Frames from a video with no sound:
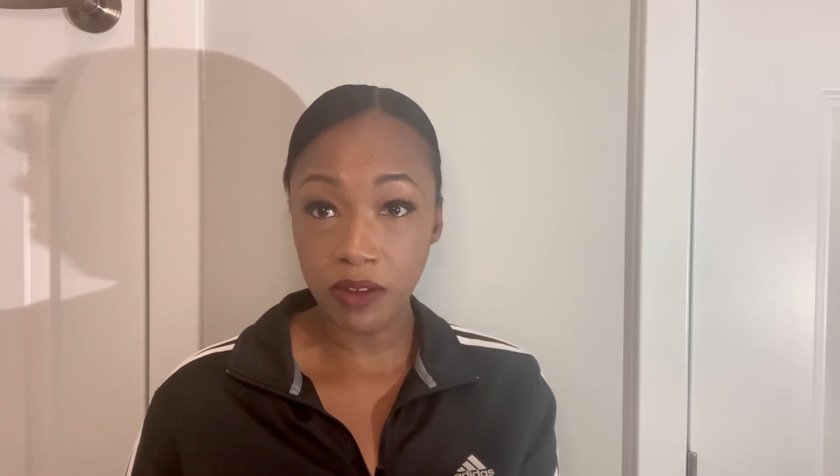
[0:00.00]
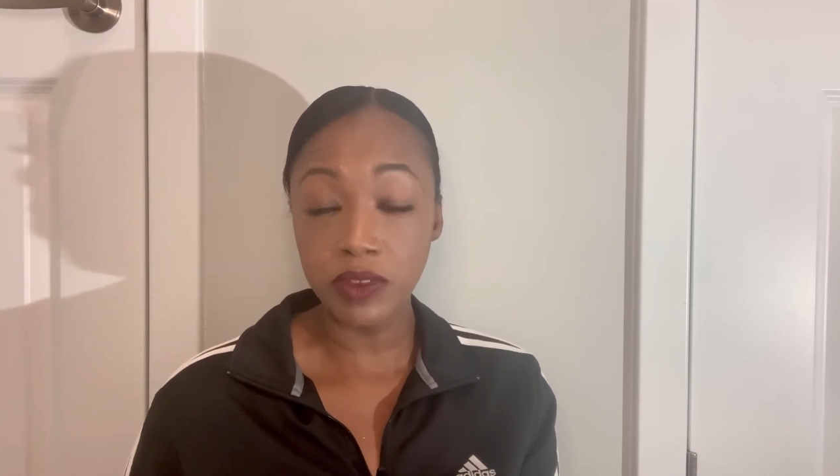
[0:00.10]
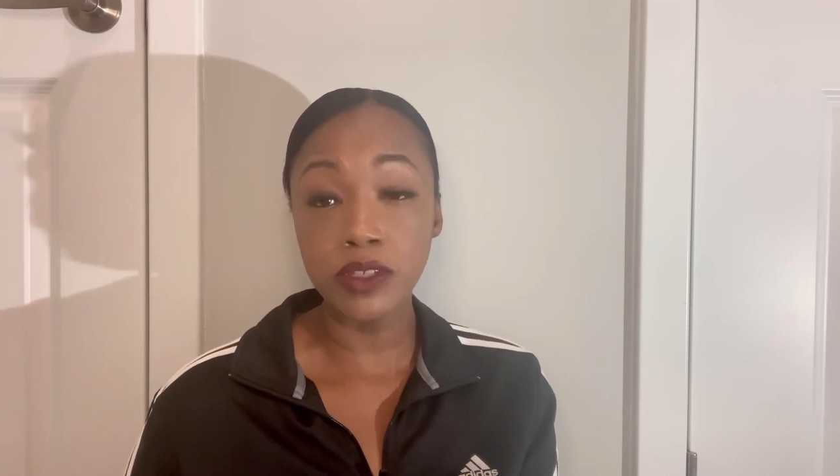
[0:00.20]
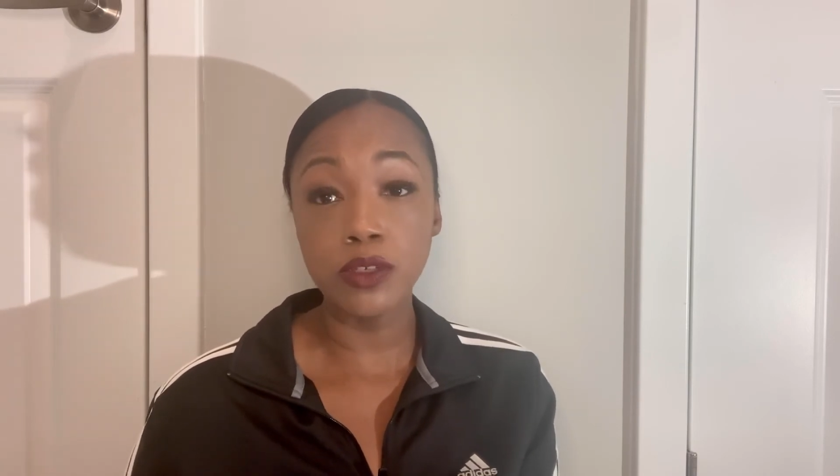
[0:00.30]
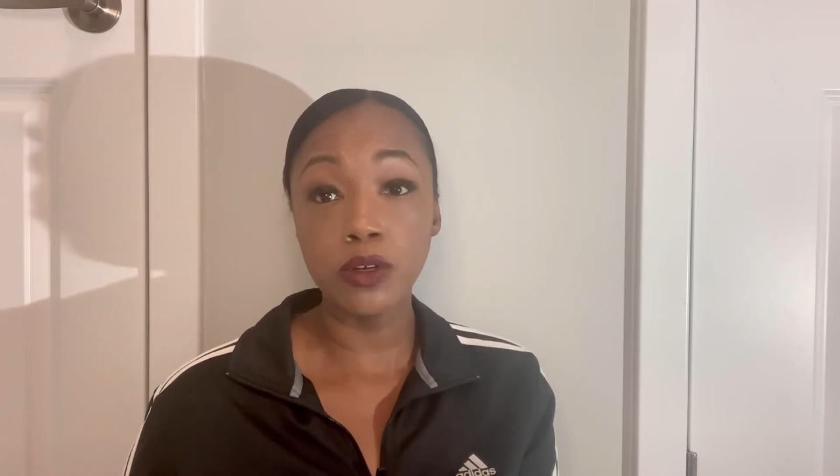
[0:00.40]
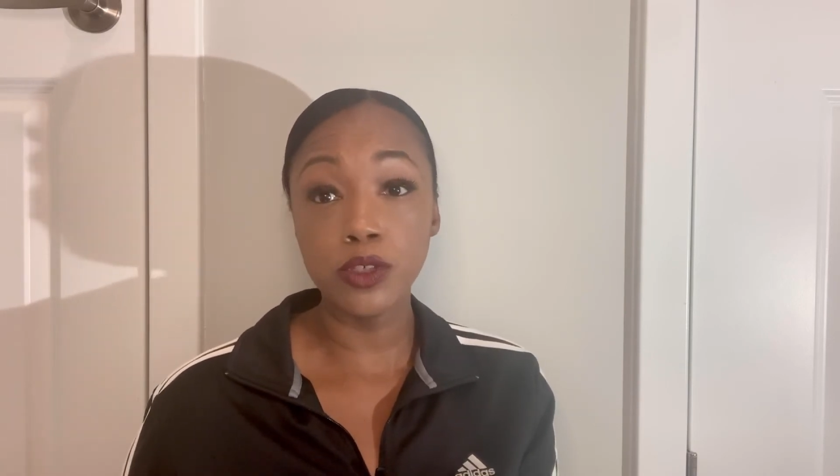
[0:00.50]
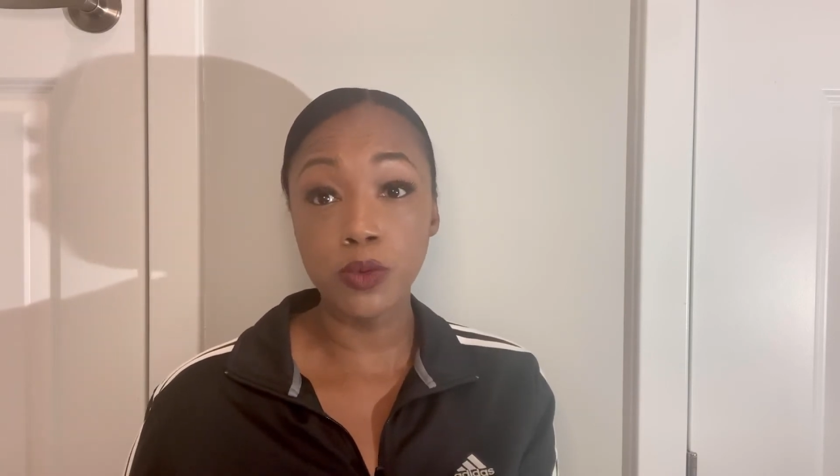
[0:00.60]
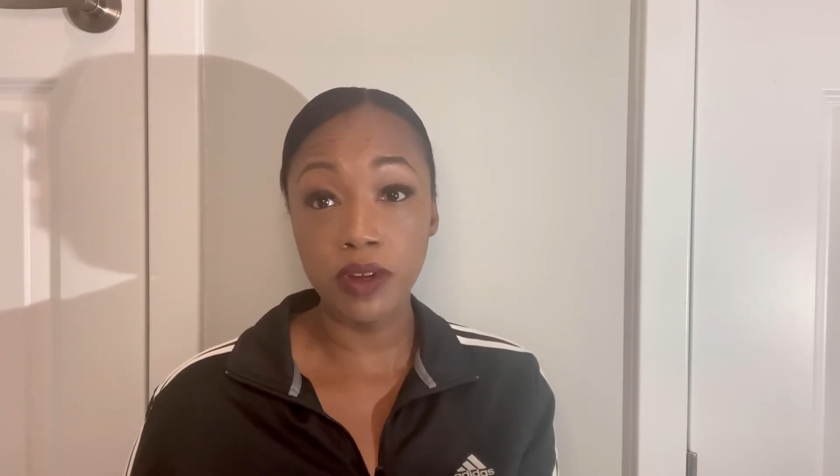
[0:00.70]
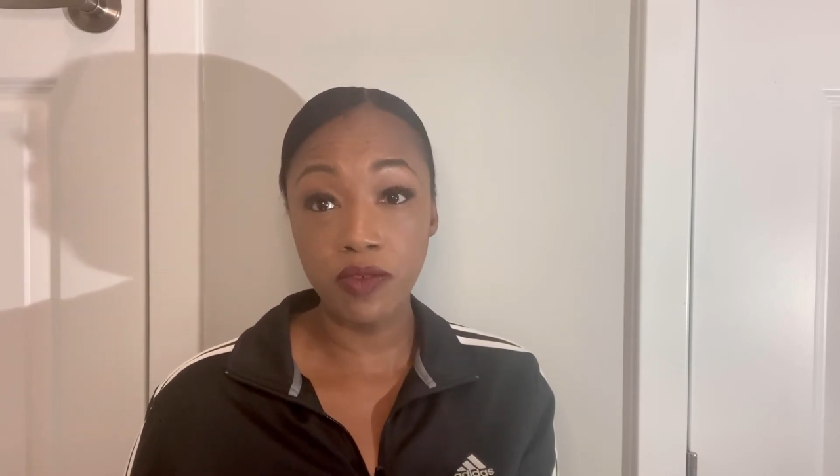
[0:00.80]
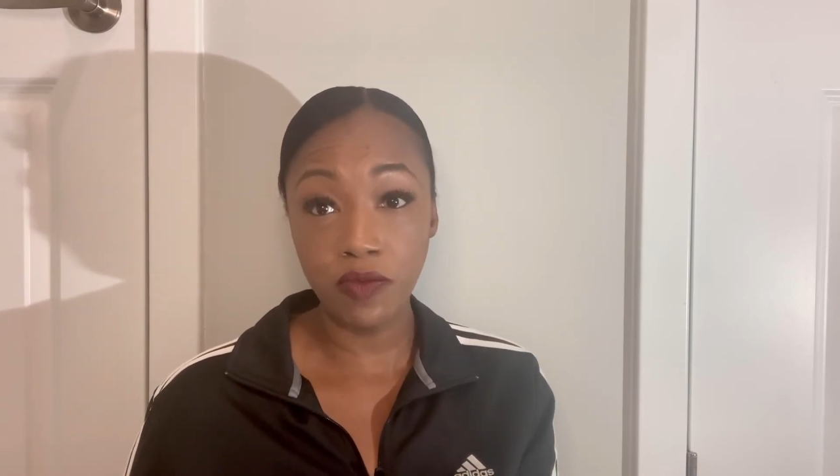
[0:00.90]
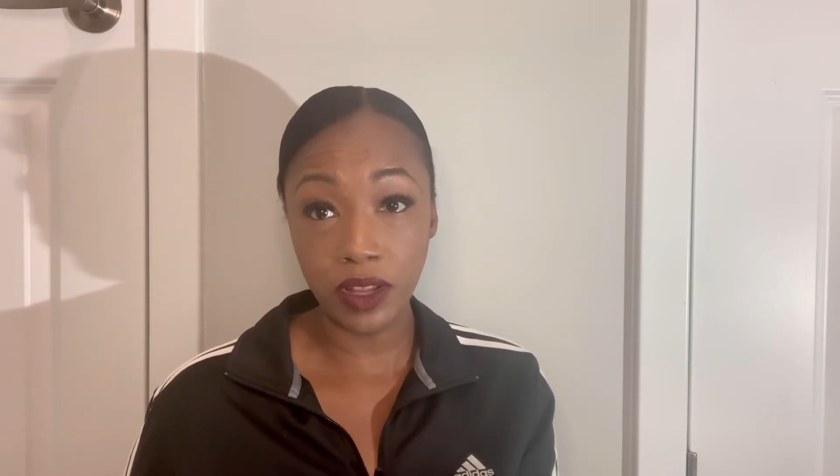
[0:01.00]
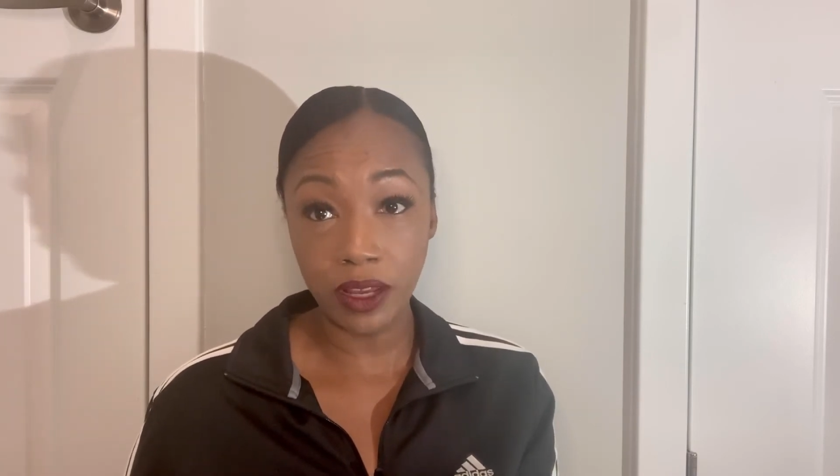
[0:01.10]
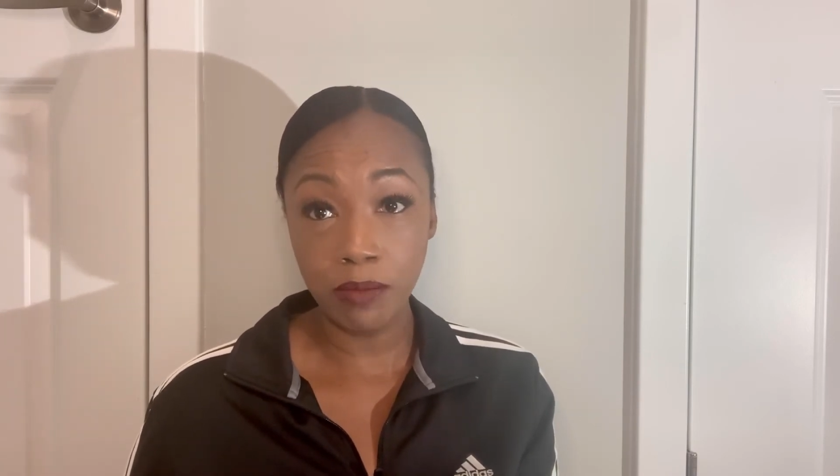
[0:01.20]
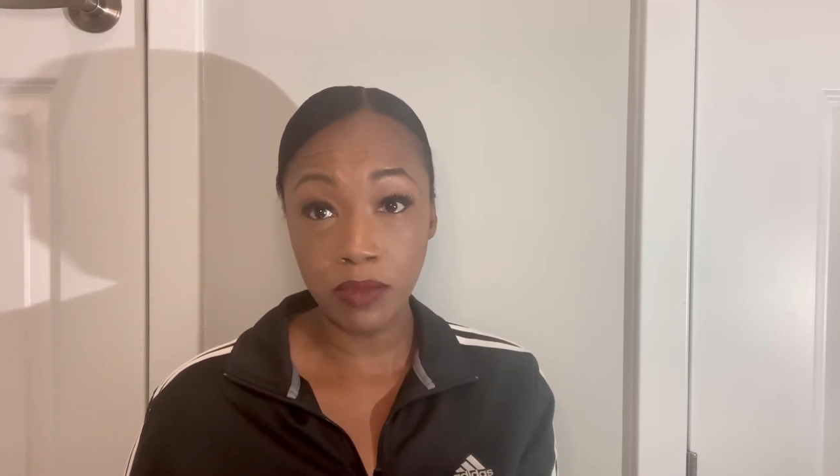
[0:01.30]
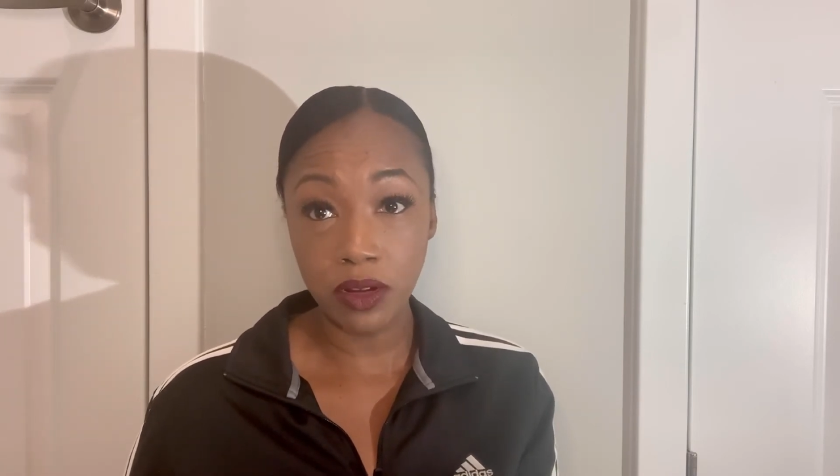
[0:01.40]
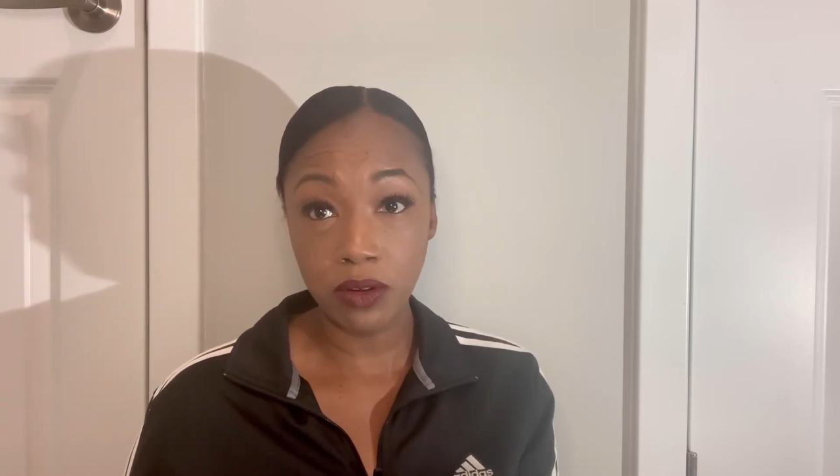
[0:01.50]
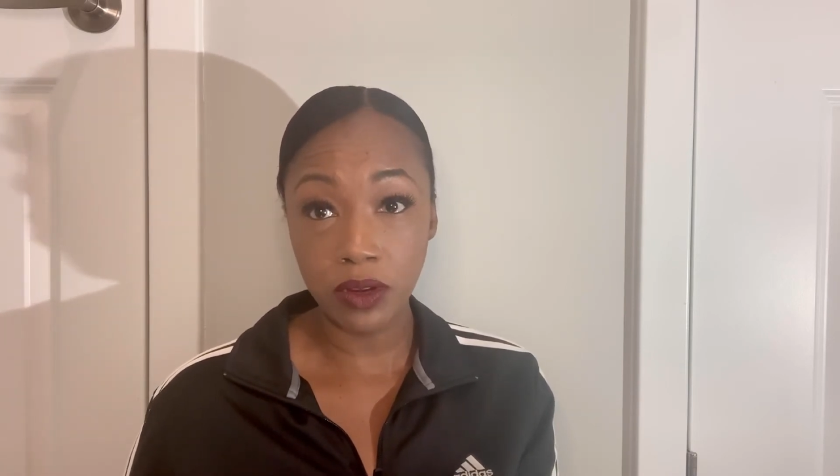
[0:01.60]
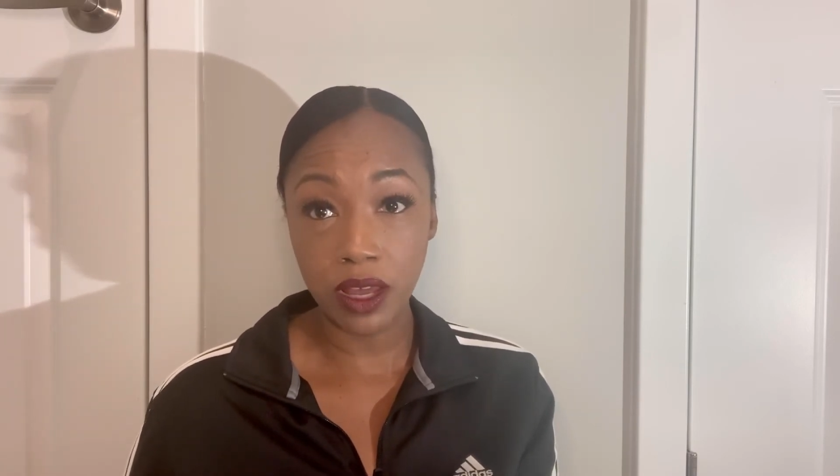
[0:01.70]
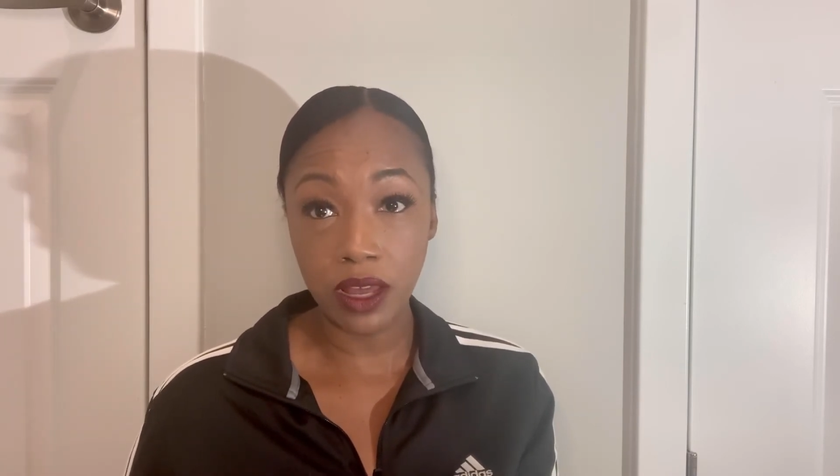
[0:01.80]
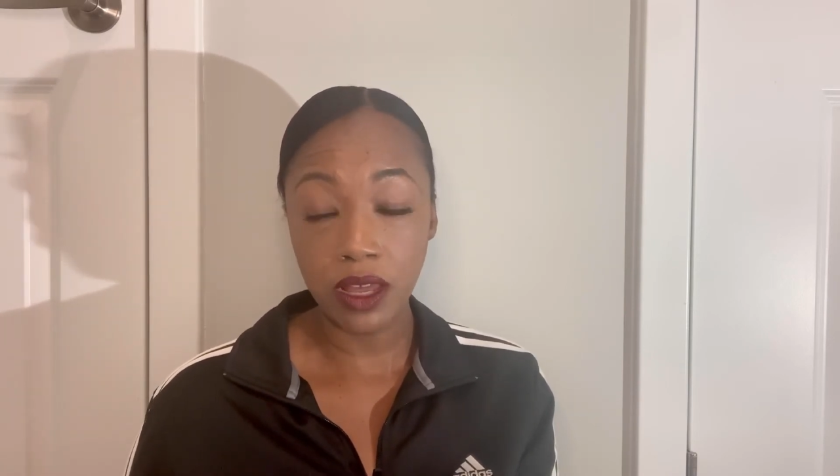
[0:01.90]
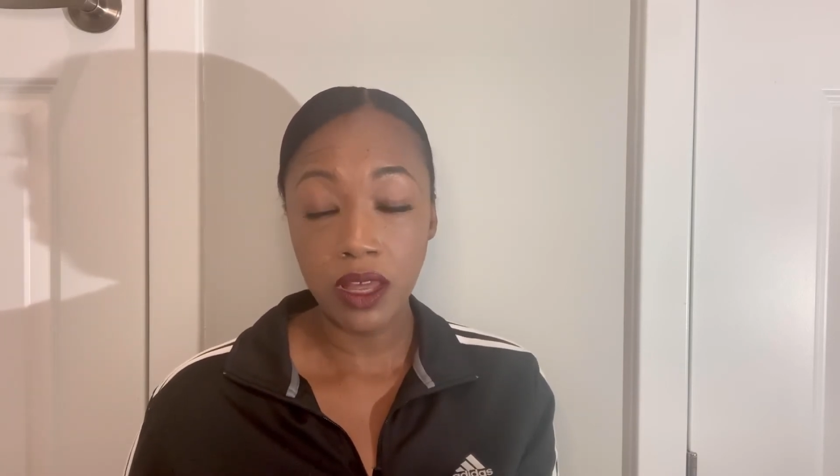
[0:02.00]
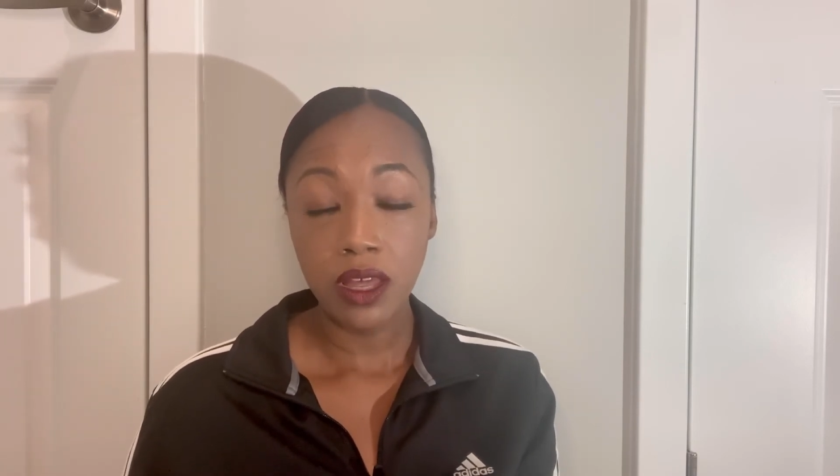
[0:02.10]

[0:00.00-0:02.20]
if this is your twin flame, okay,